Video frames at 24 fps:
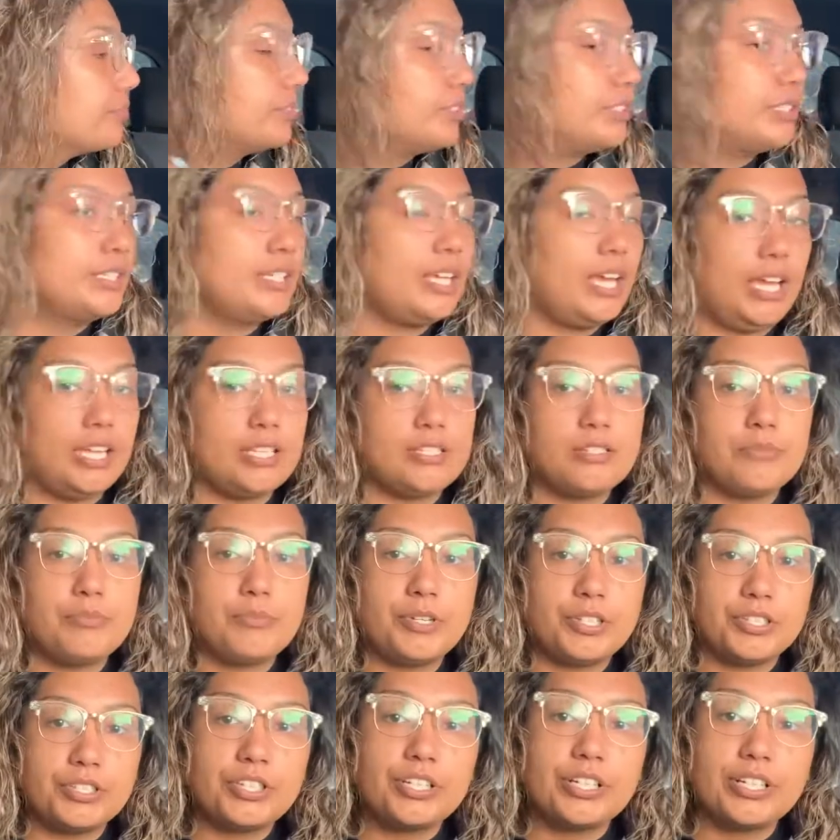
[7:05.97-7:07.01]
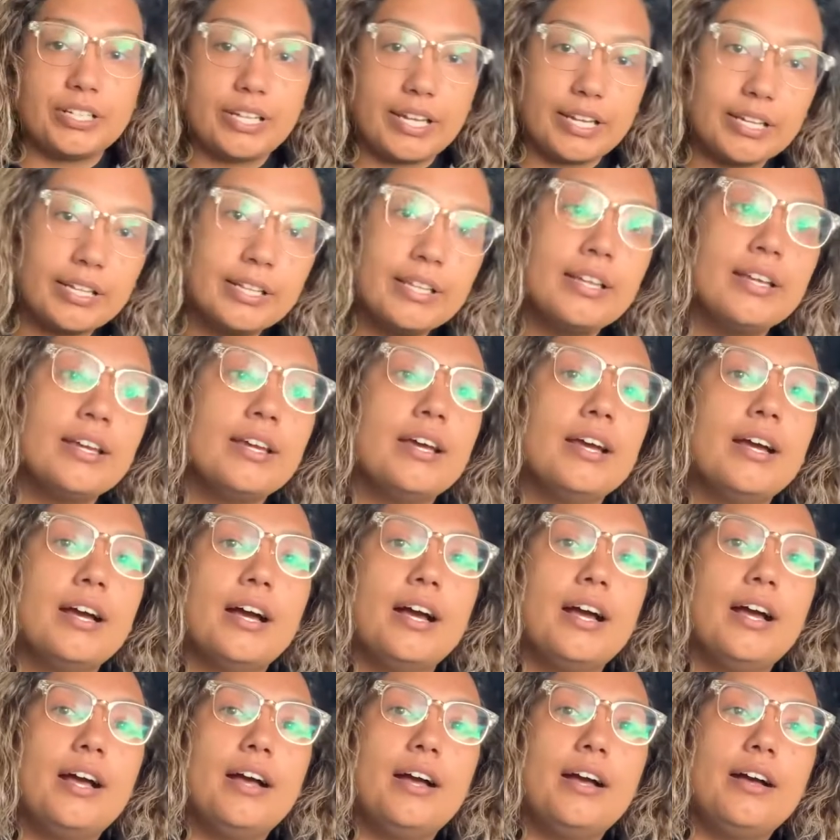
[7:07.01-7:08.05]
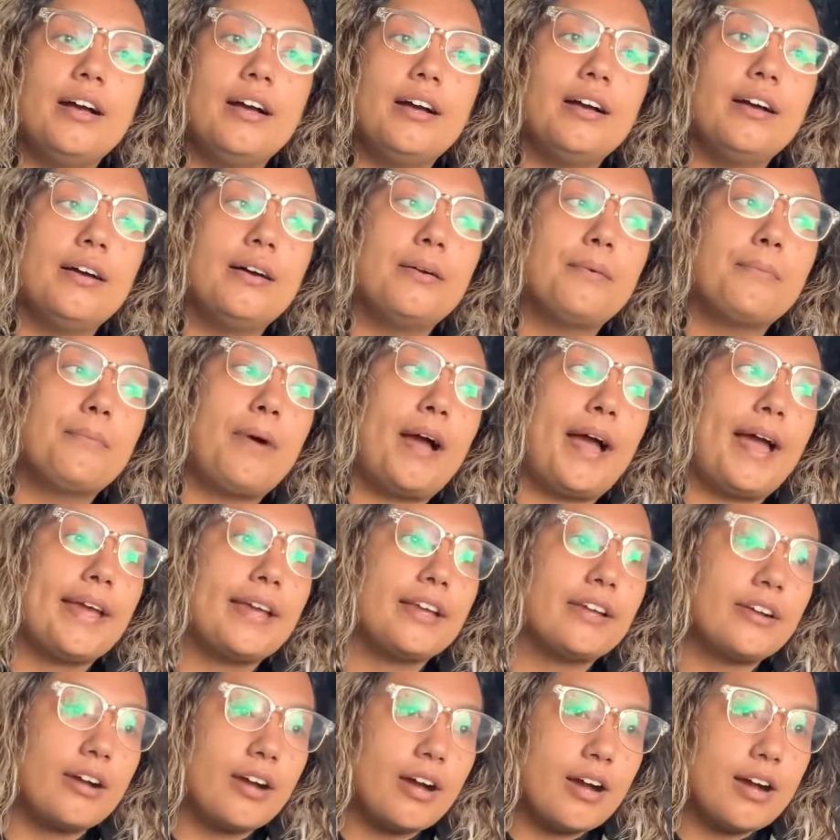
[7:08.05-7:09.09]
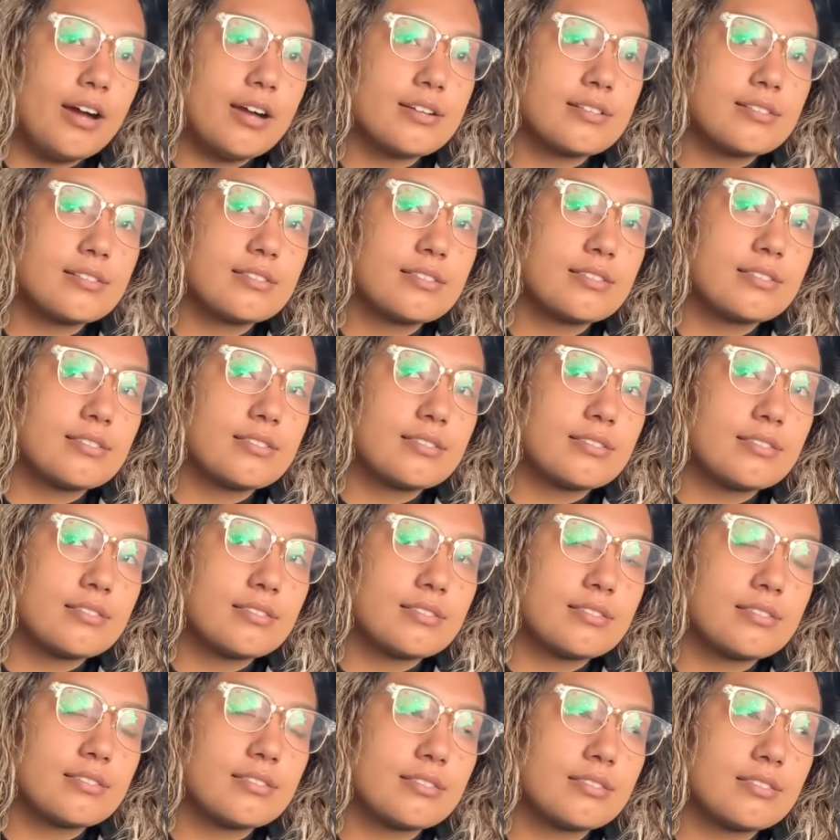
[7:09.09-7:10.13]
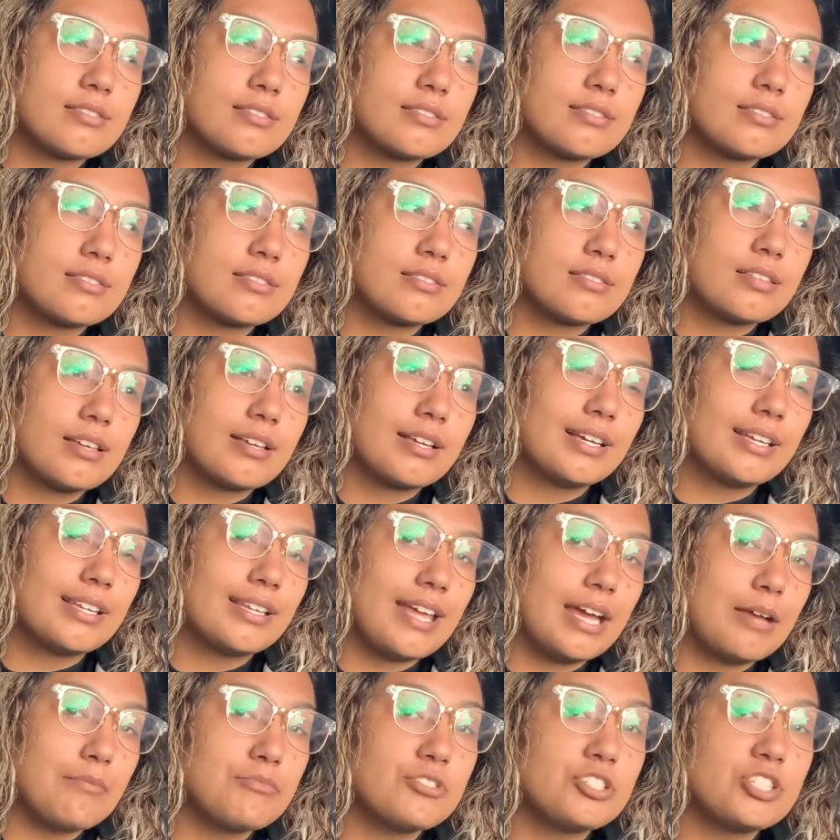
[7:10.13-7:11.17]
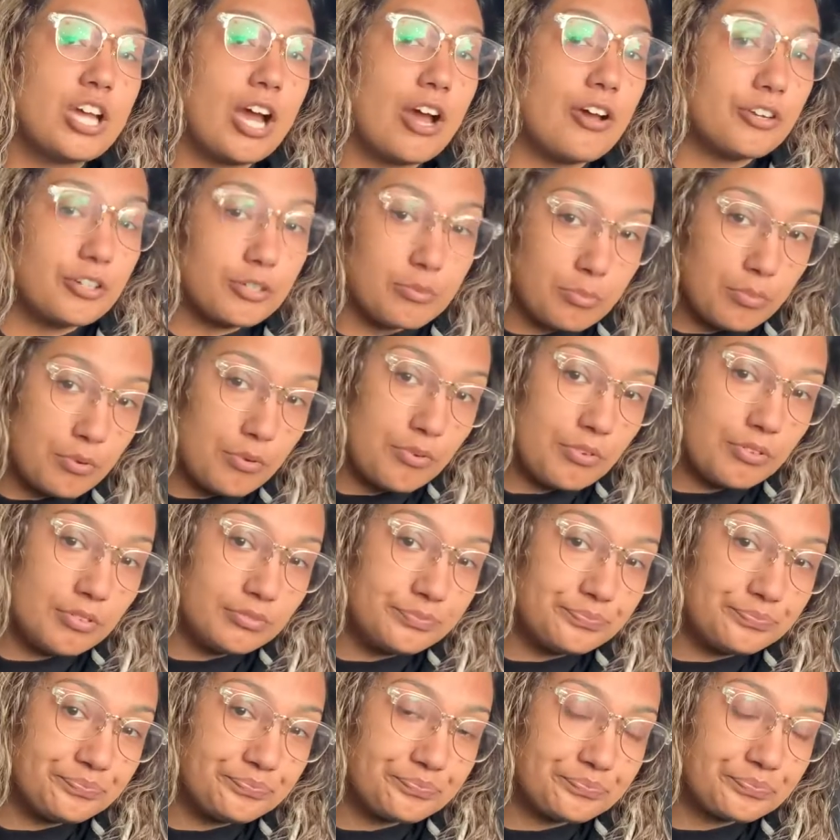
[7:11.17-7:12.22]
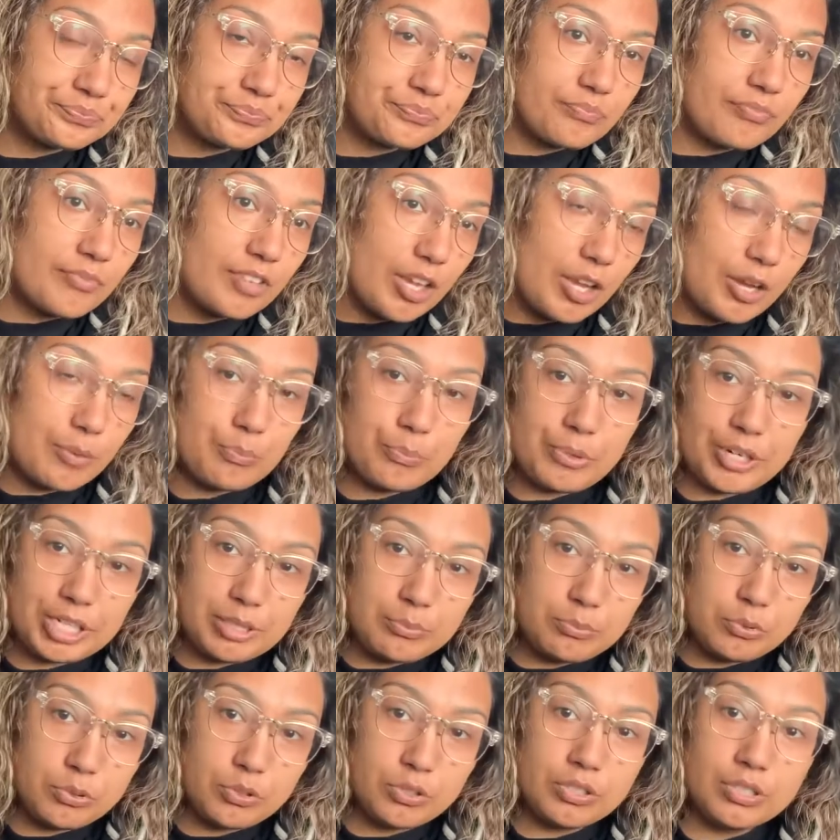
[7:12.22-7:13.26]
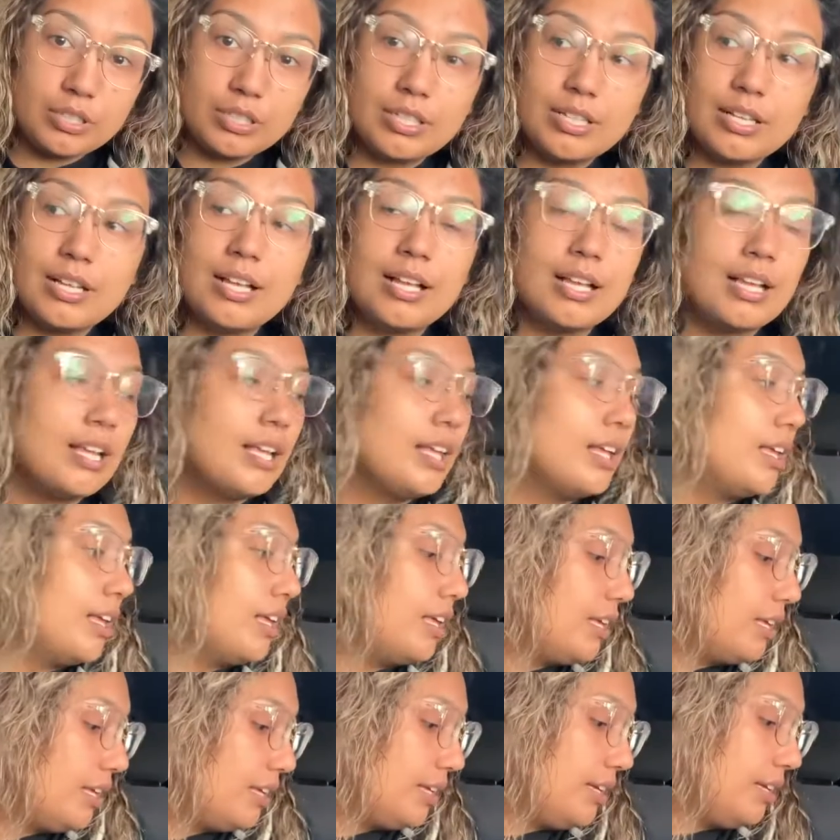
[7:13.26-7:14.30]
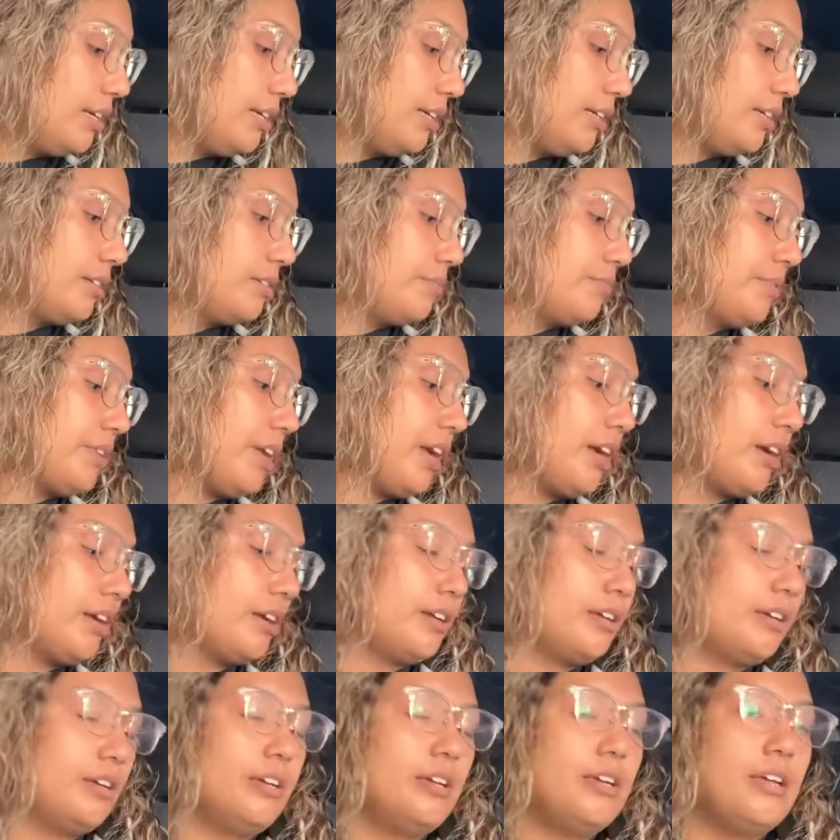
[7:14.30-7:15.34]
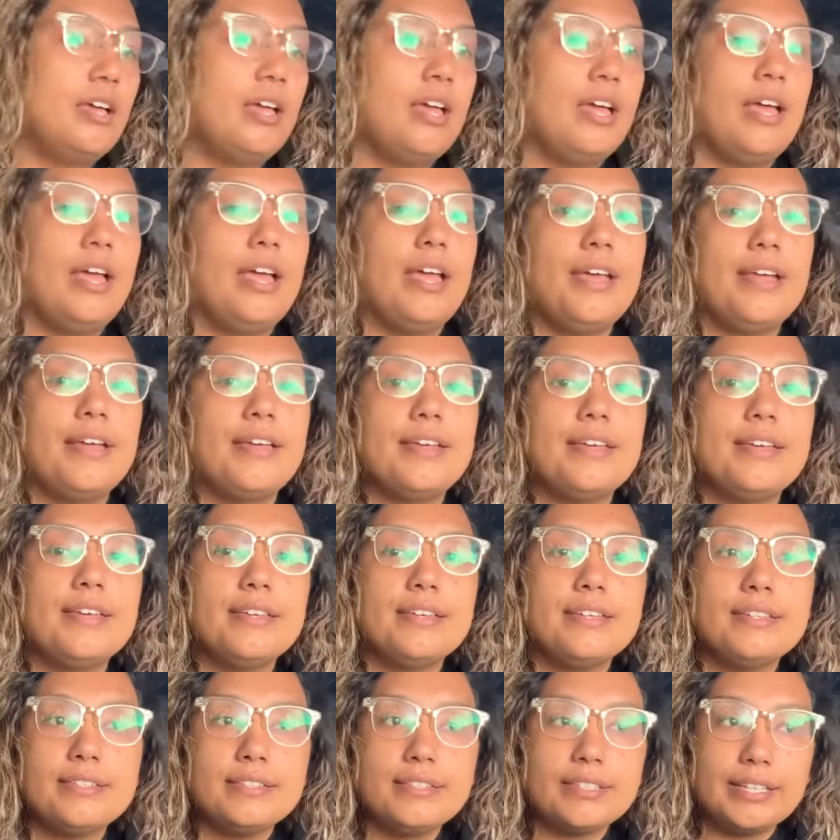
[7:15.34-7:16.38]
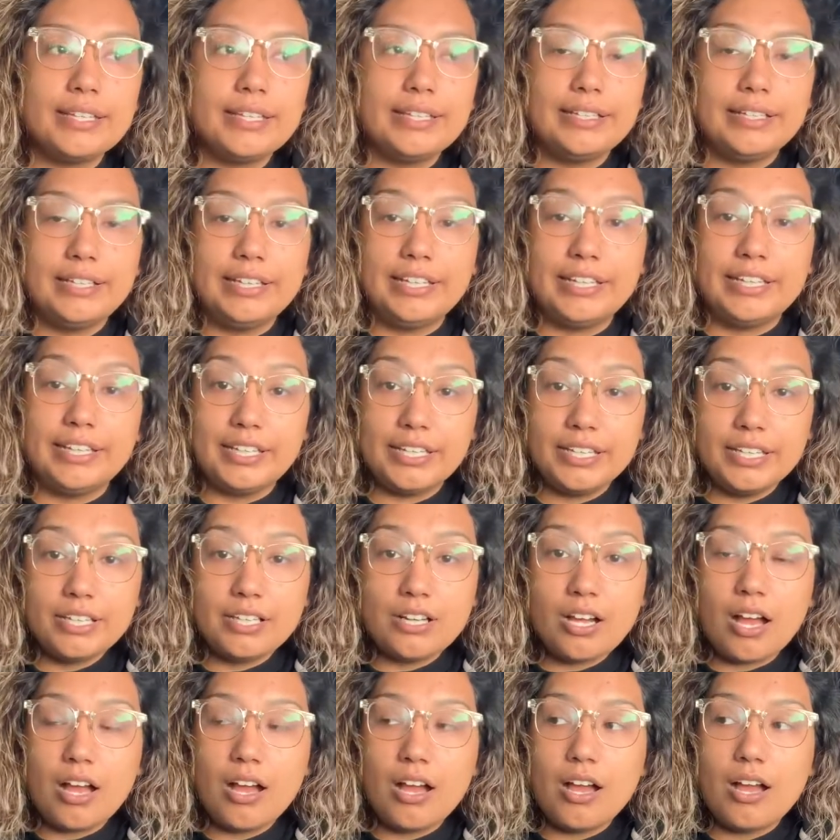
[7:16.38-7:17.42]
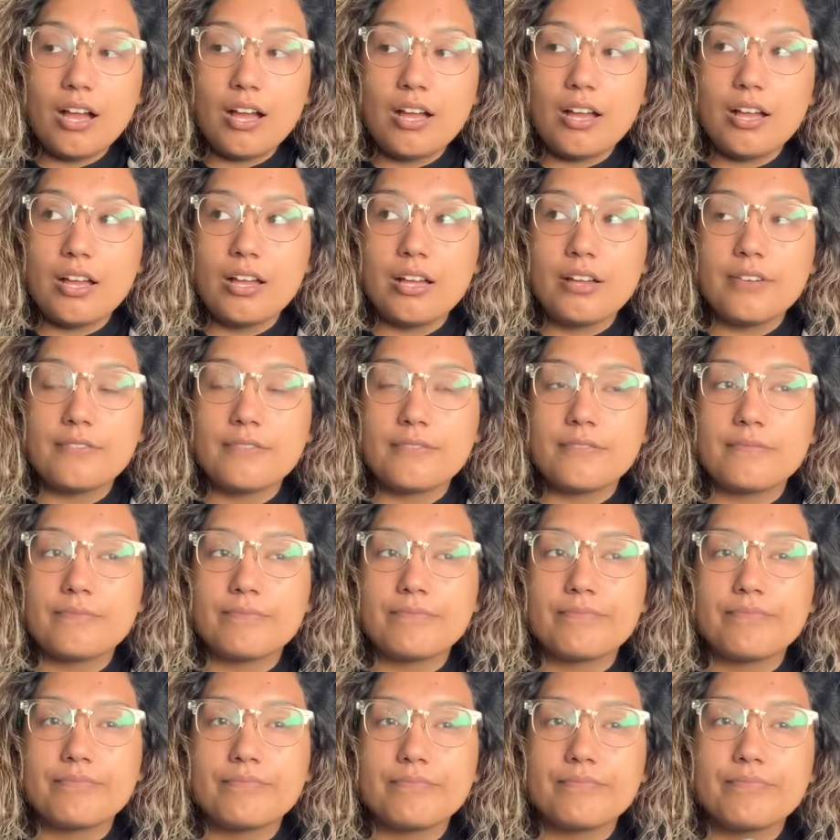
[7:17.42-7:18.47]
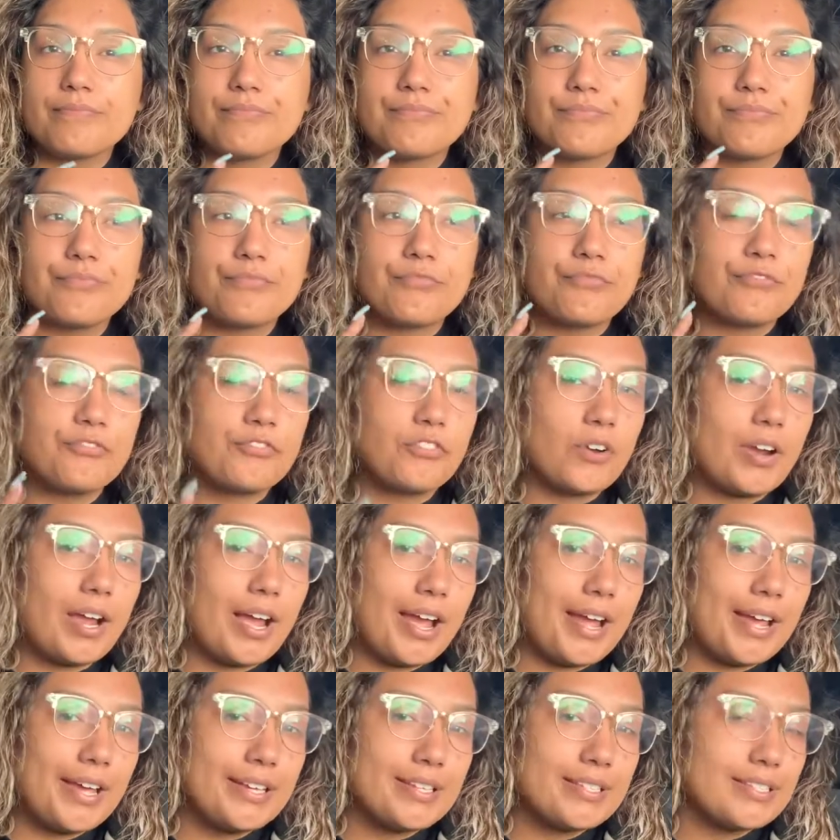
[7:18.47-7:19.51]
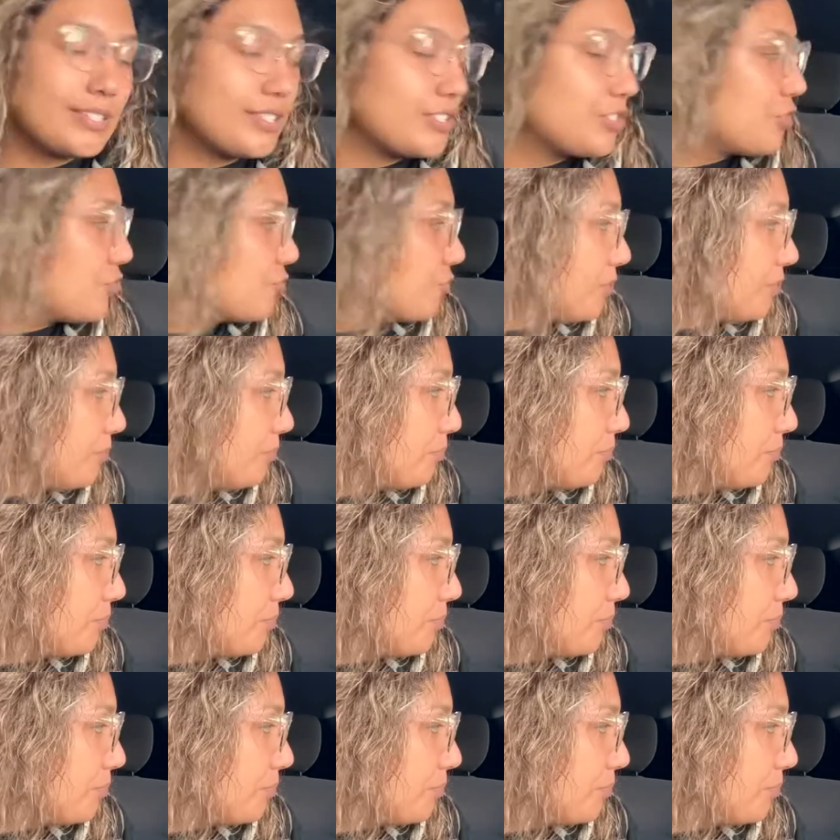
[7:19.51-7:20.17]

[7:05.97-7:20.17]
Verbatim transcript: Yeah, it's on Pier 39. Um, I got clam chowder bowl, a bread I need bowl. this or no? Um, yeah. And then he got fries and shrimp.